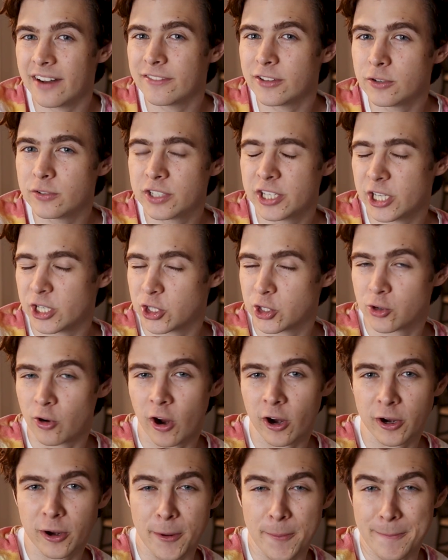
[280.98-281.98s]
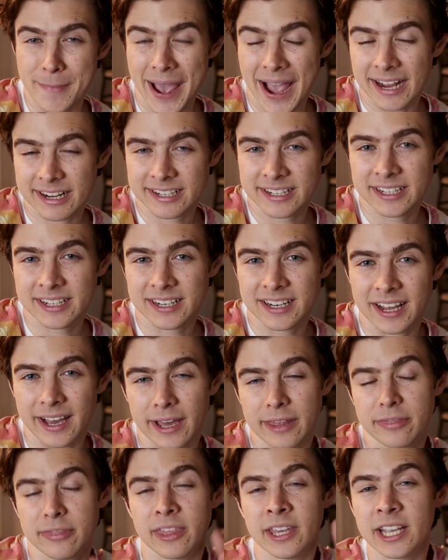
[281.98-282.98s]
of using a stronger magnet,
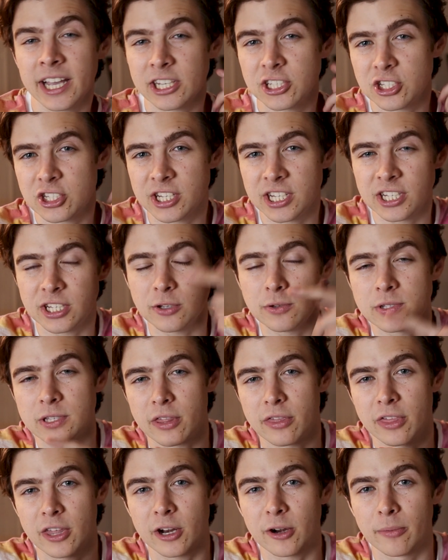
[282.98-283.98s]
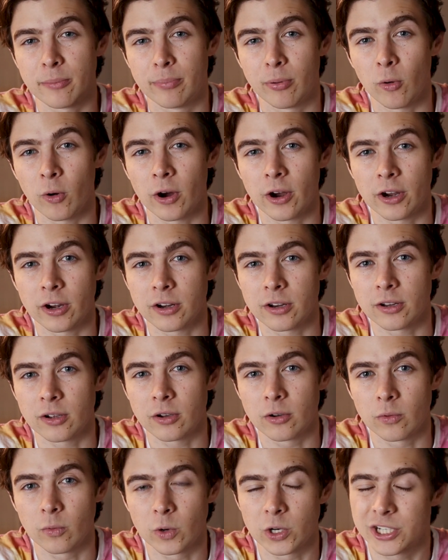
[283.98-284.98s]
I think I just need to use a thinner board,
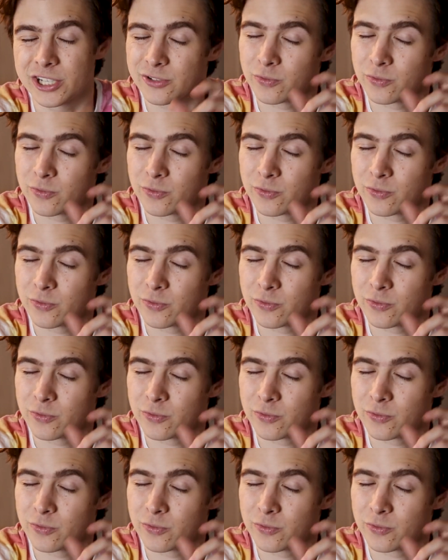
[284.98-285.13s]
which